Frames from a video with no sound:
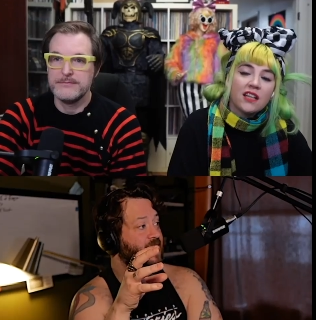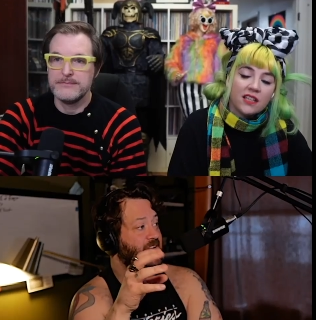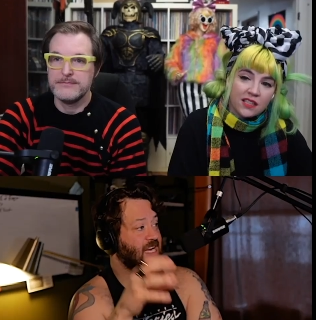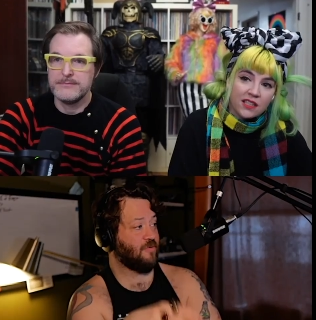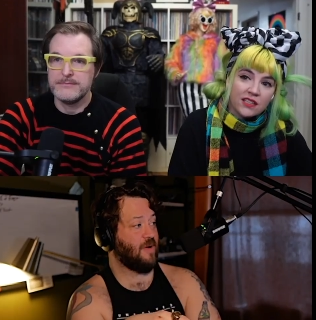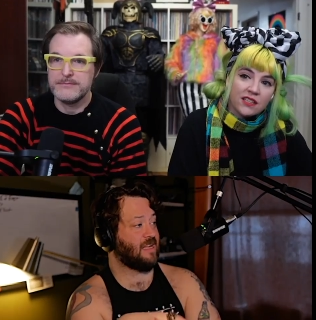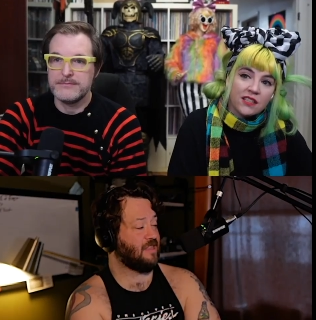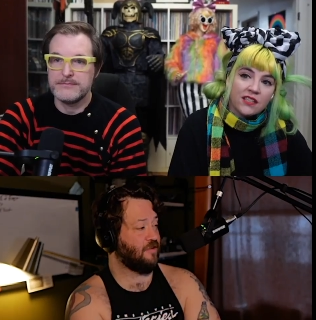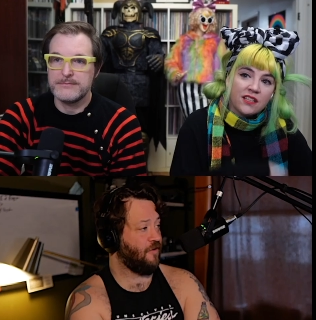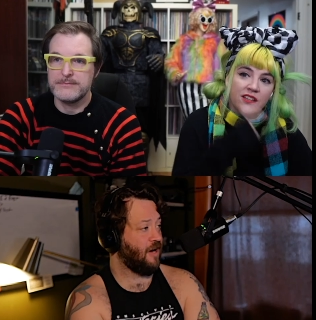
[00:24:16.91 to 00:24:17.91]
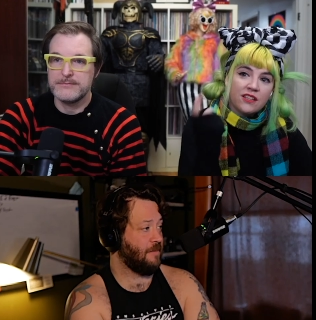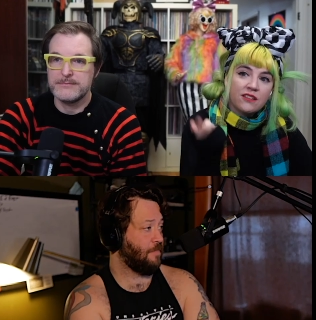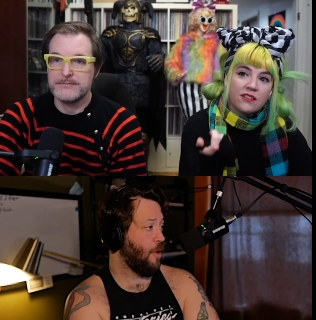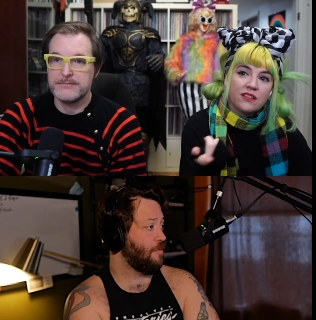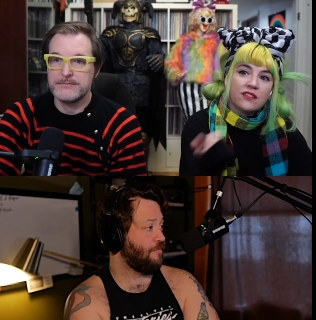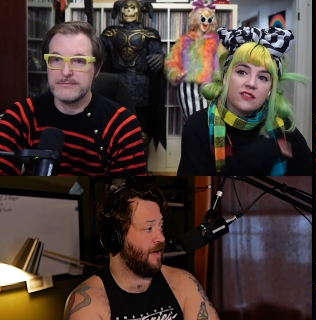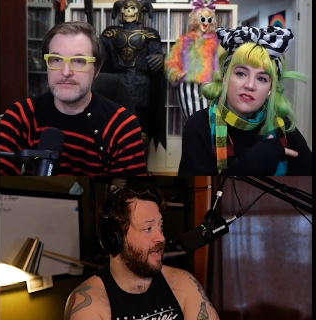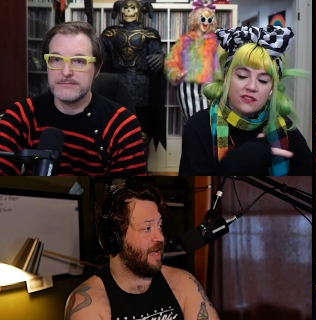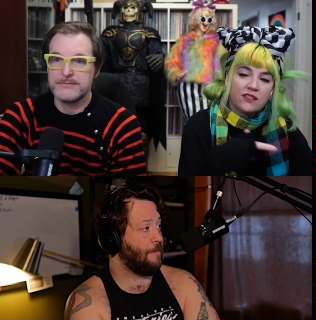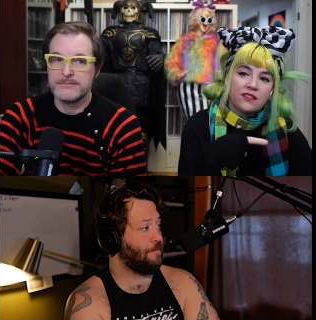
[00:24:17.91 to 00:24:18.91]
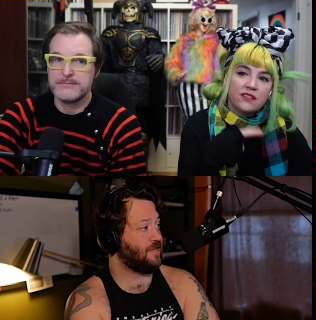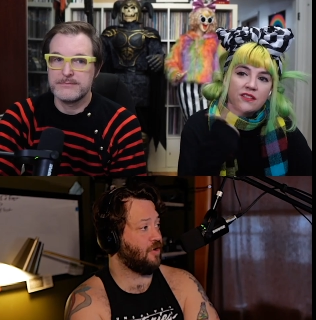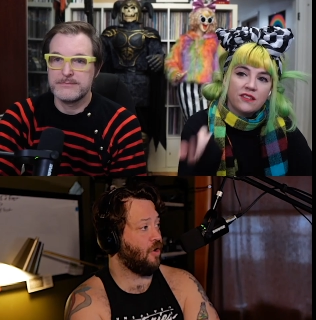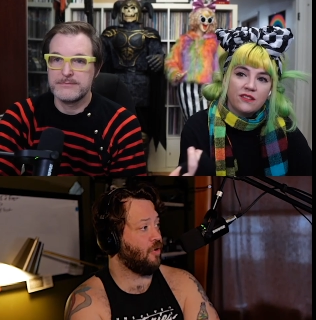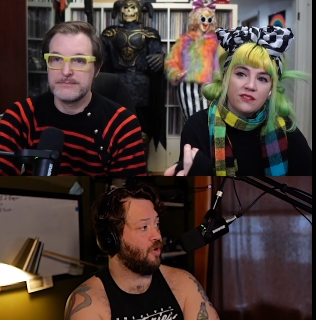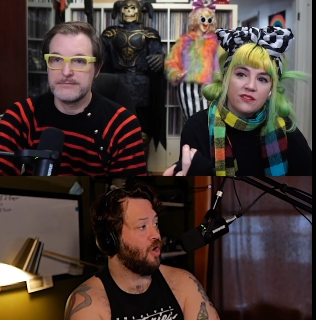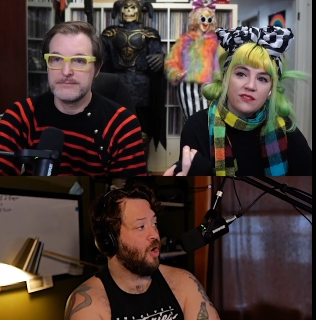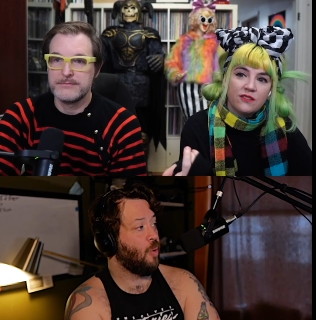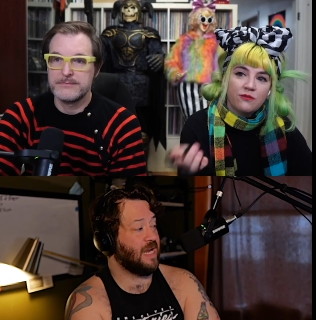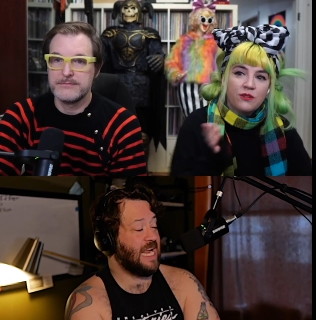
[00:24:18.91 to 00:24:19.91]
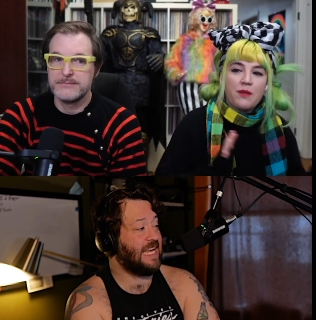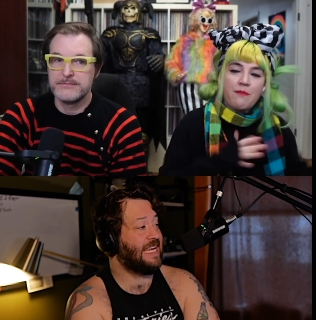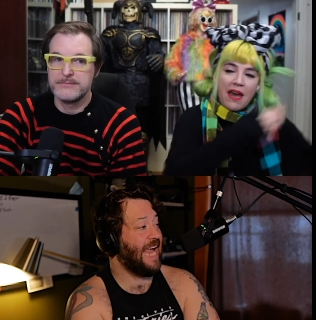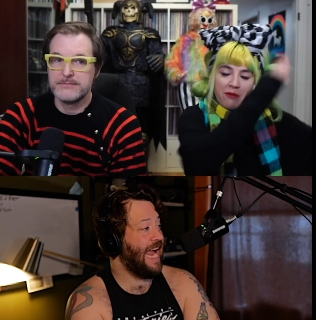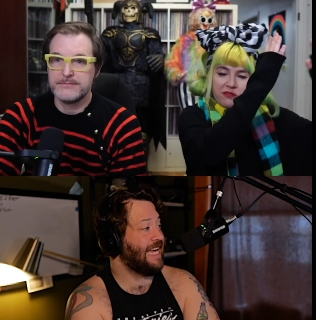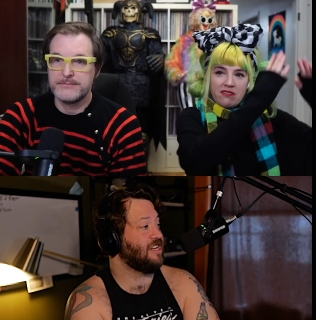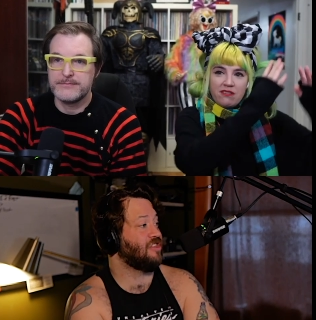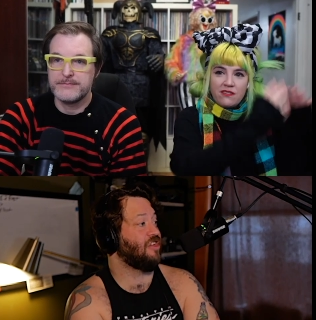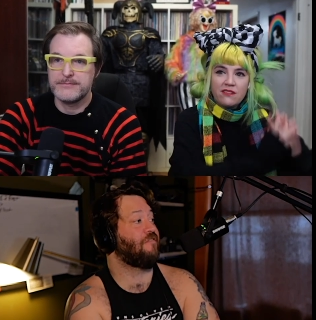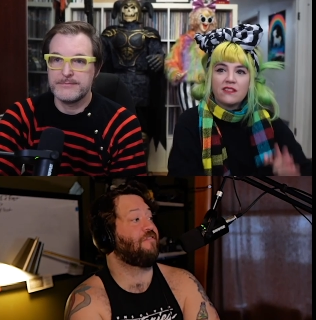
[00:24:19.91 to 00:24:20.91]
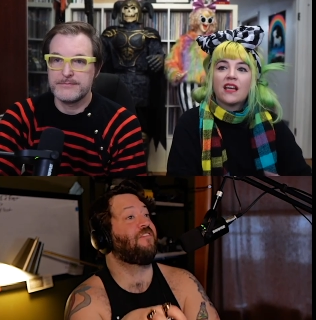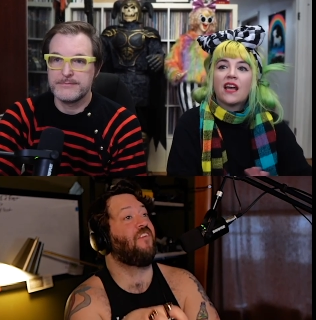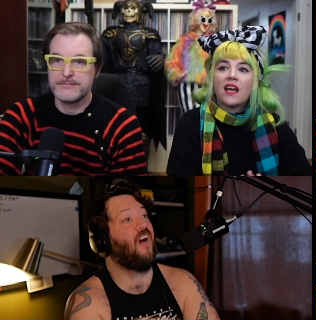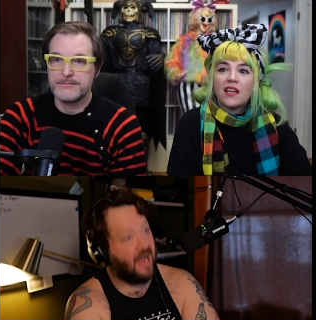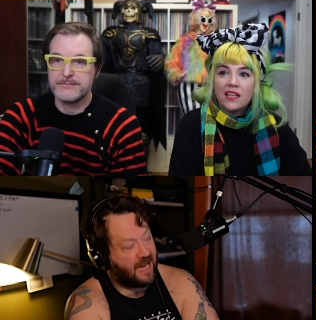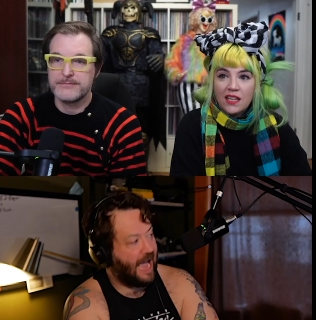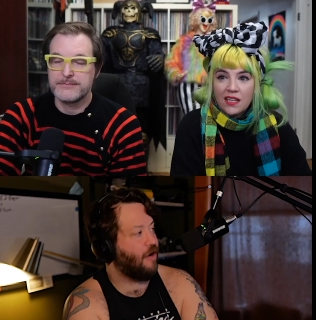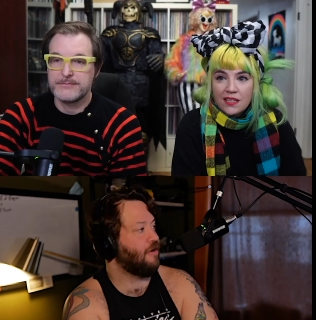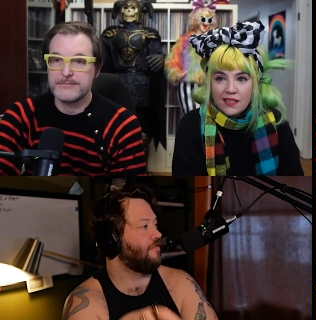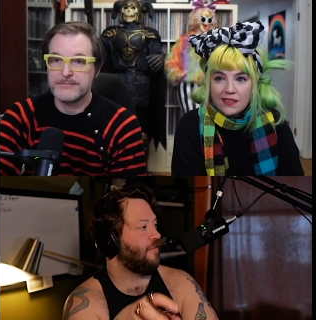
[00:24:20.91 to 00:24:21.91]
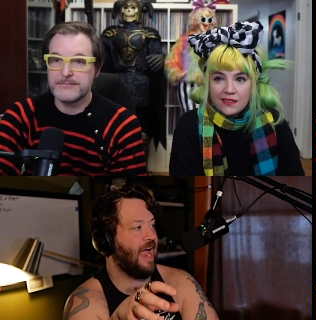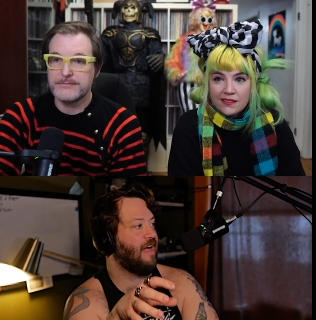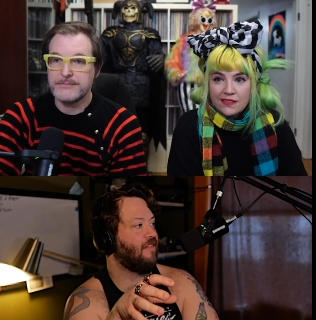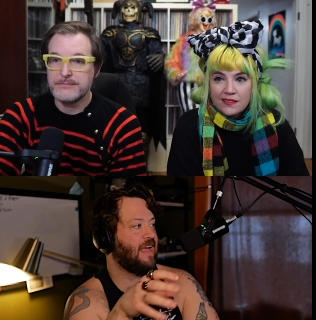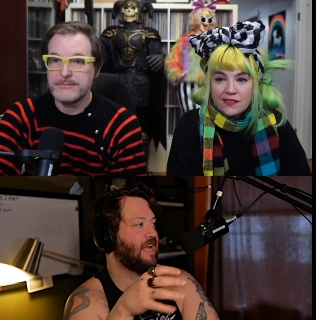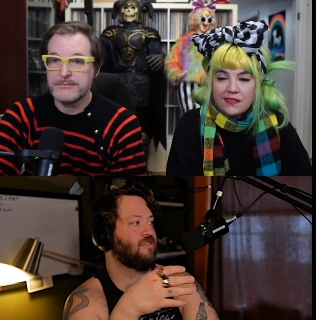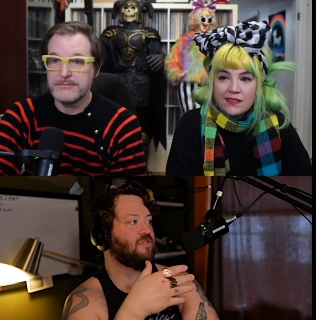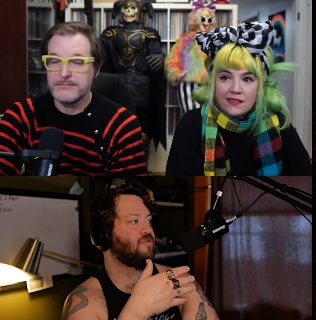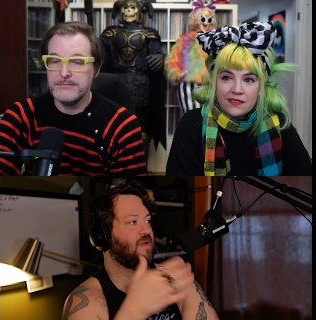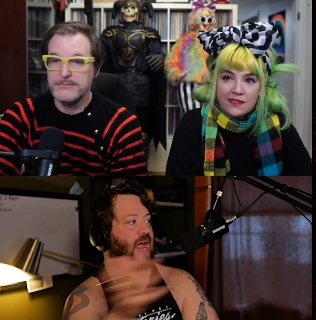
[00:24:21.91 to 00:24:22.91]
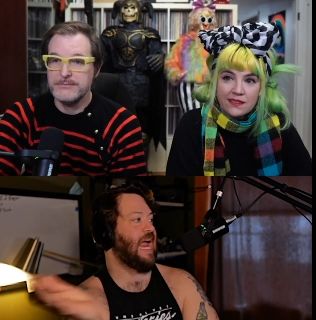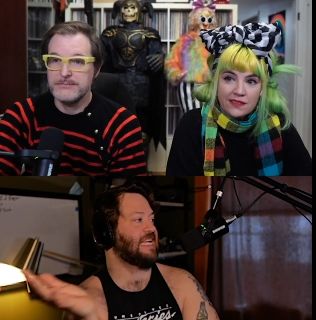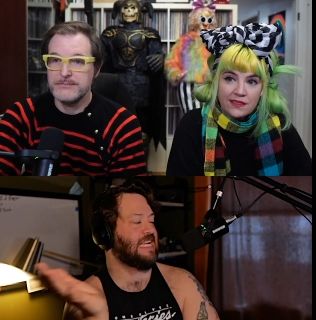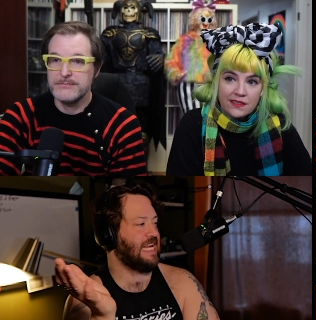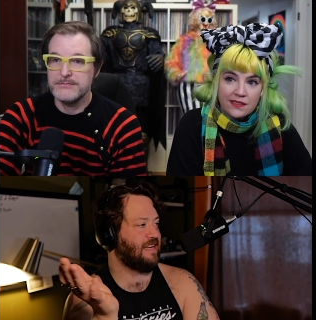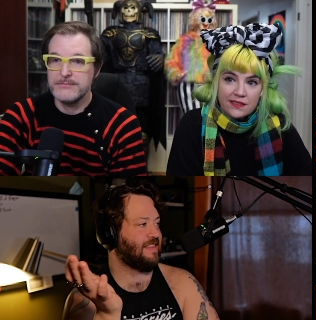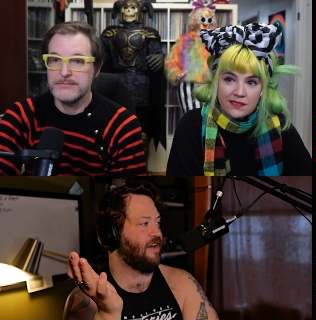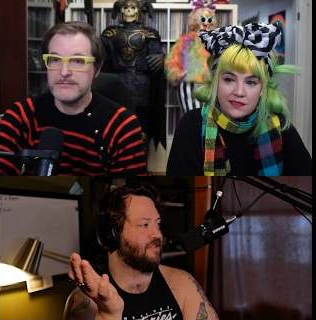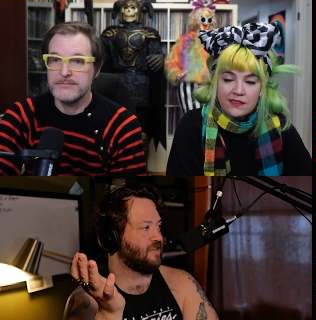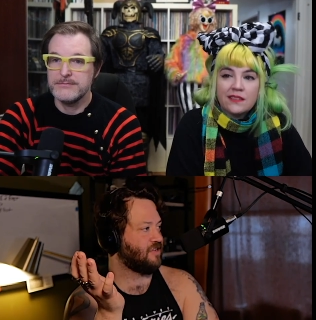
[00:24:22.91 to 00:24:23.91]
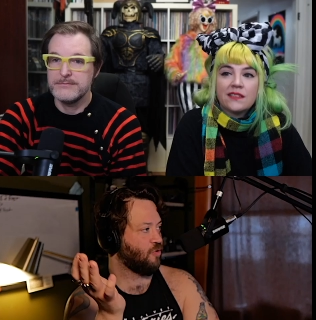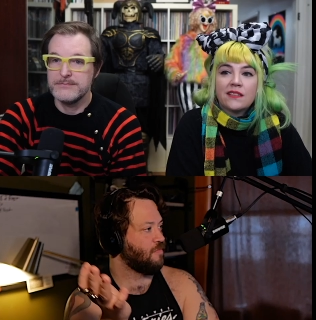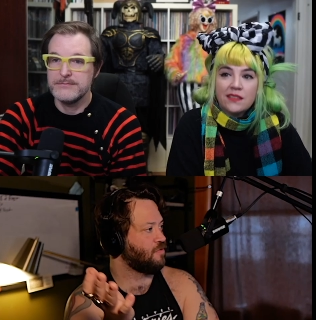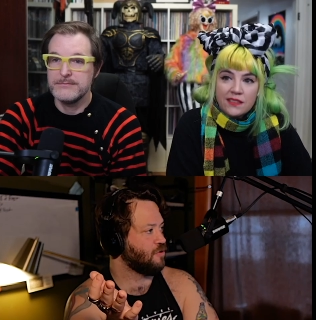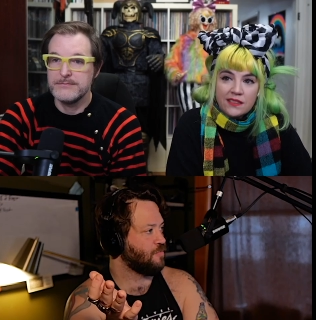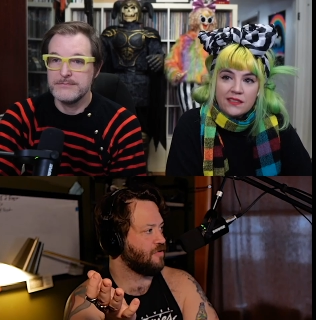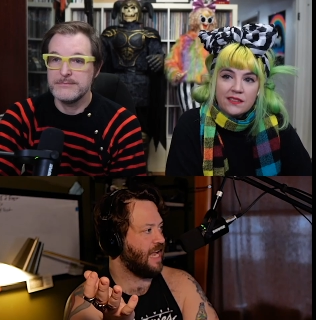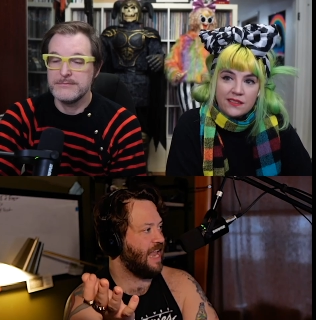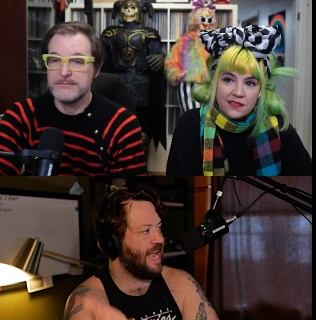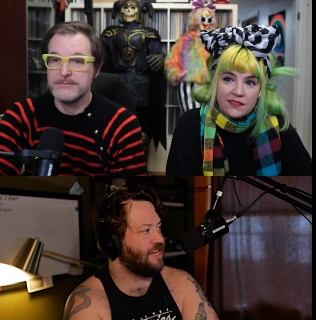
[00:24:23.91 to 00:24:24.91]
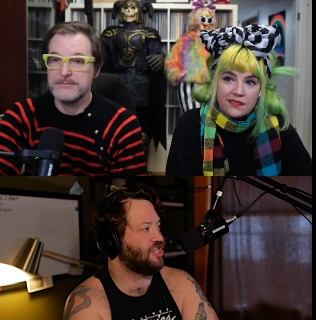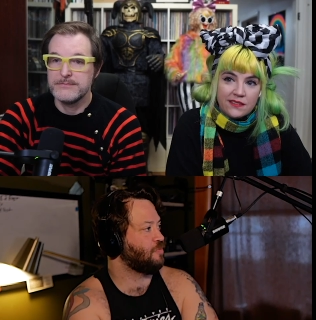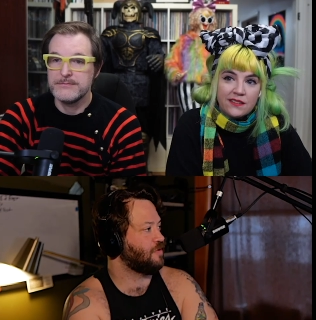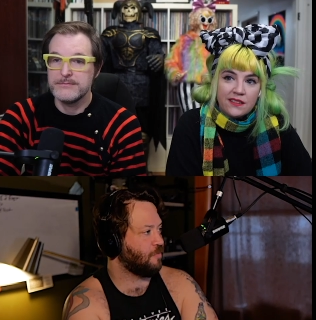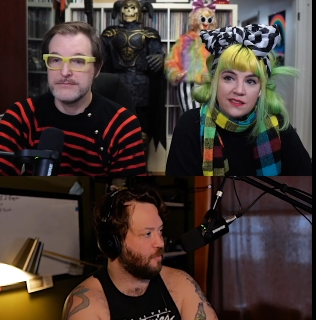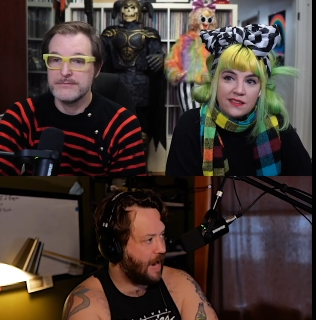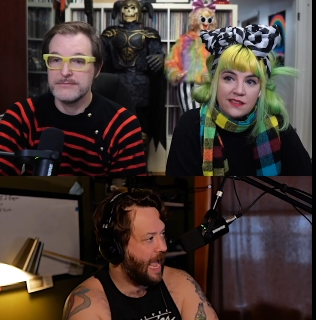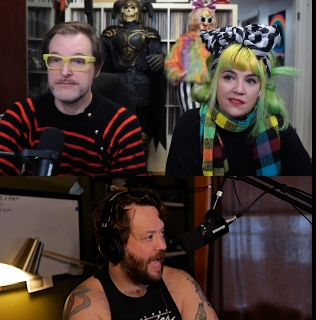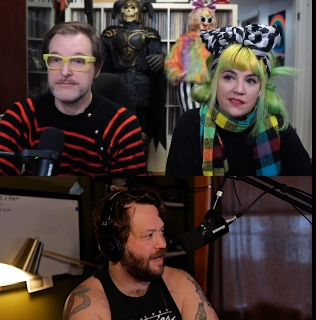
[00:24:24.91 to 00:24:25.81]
Speaker 1: He directed the fucking Boba Fett episode where he With ganked the, the fuck out of like 18,000 stormtroopers, and that shit was rad.